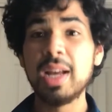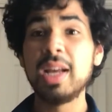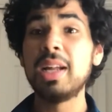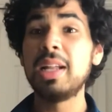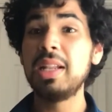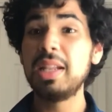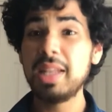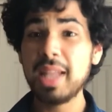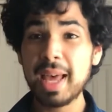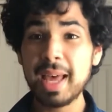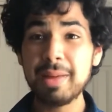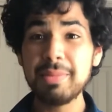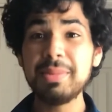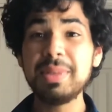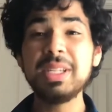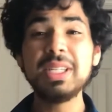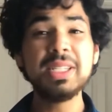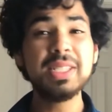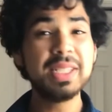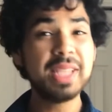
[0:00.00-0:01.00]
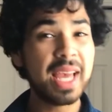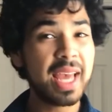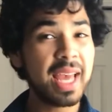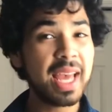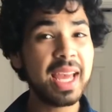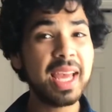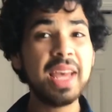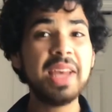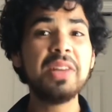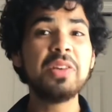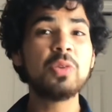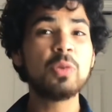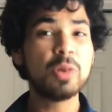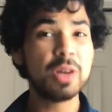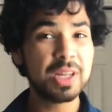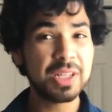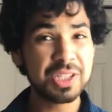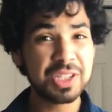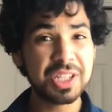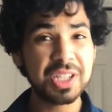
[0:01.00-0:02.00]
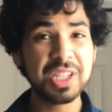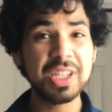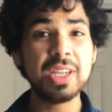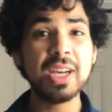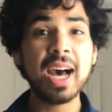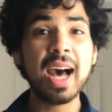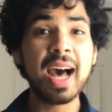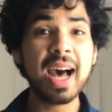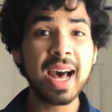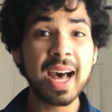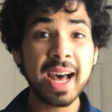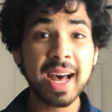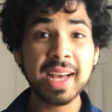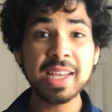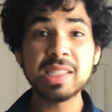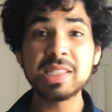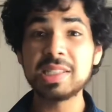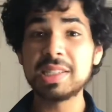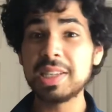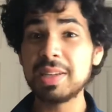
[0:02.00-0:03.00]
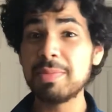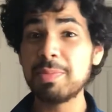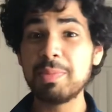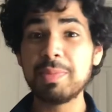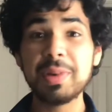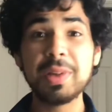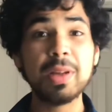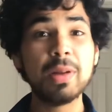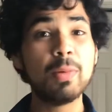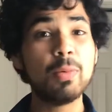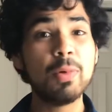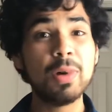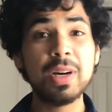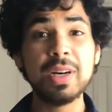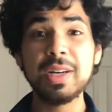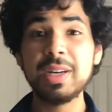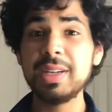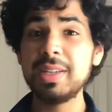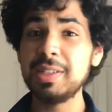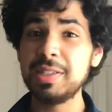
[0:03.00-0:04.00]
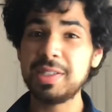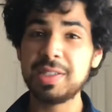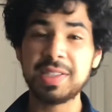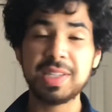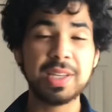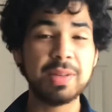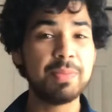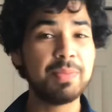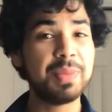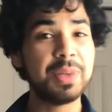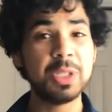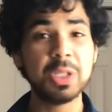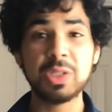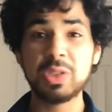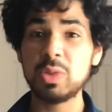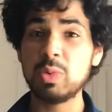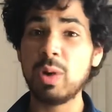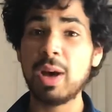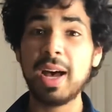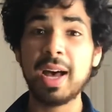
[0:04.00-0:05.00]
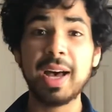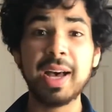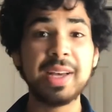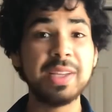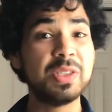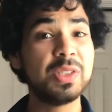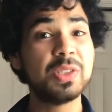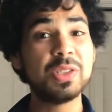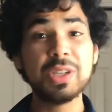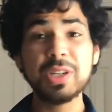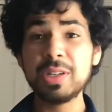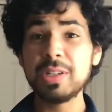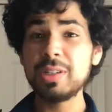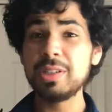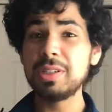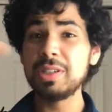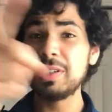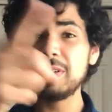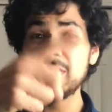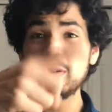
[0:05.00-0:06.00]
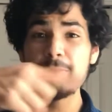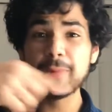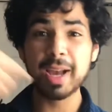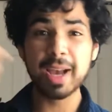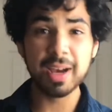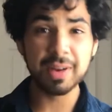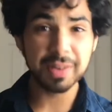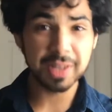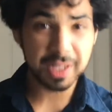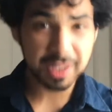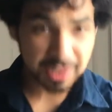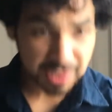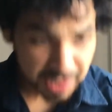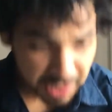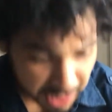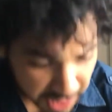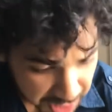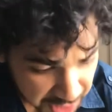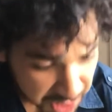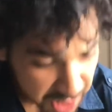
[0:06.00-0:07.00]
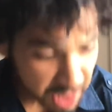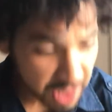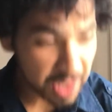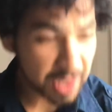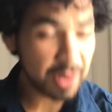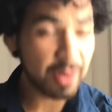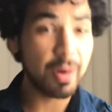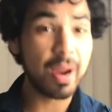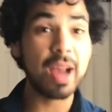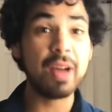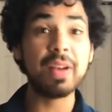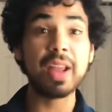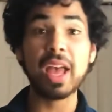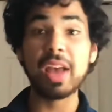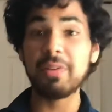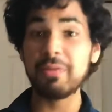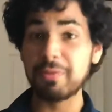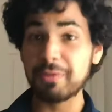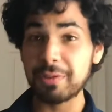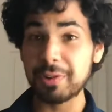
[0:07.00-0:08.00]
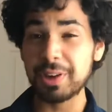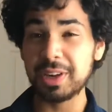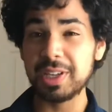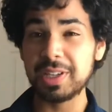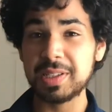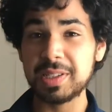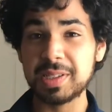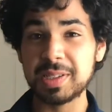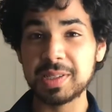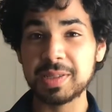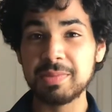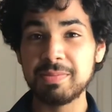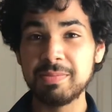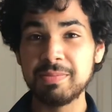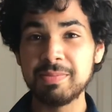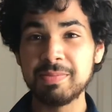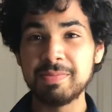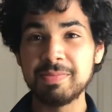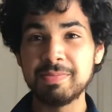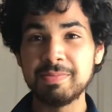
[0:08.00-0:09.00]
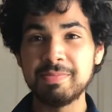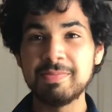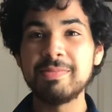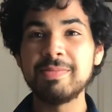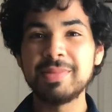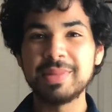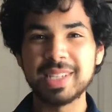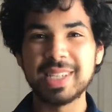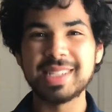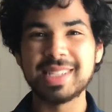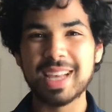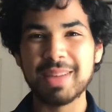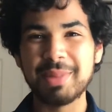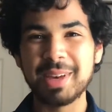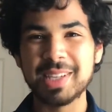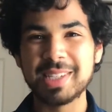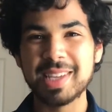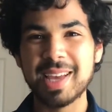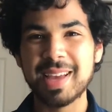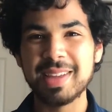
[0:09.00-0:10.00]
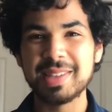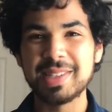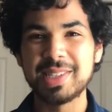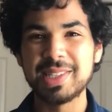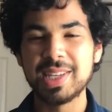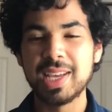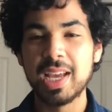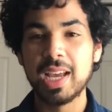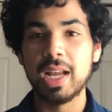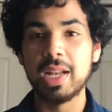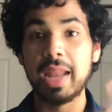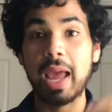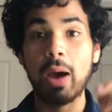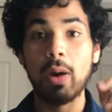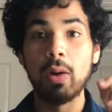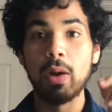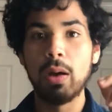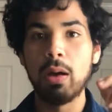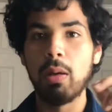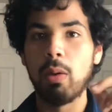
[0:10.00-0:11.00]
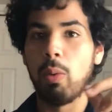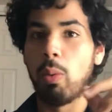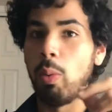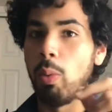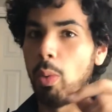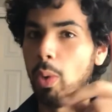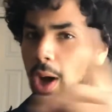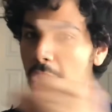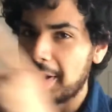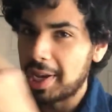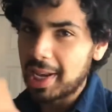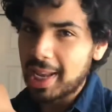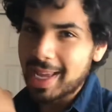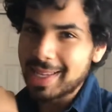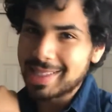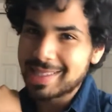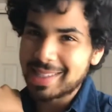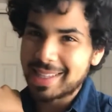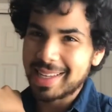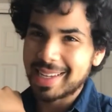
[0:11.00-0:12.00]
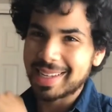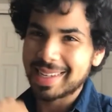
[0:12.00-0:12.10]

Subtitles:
Lemonade, crunchy ice, sip it once, sip it twice. Turn around and touch the ground and freeze. Does that make sense? Now, one last thing.